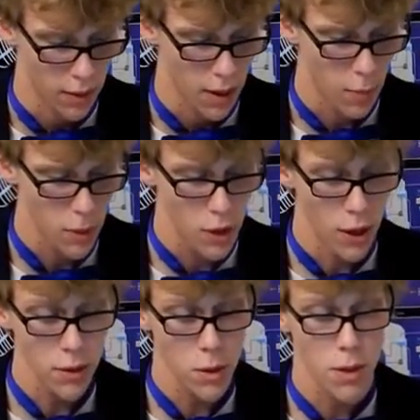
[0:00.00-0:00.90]
in which he
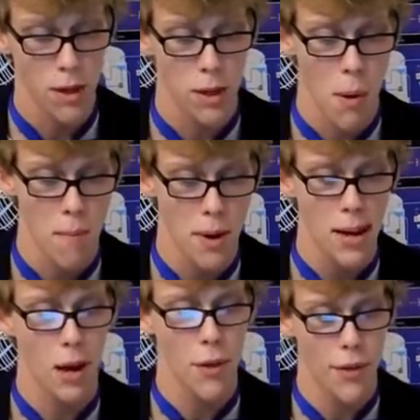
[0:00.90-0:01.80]
also talks about
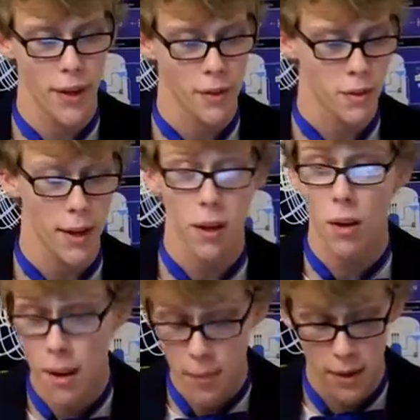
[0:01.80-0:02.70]
many other things like
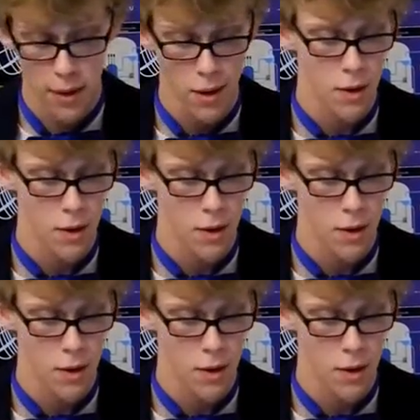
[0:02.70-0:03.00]
climate,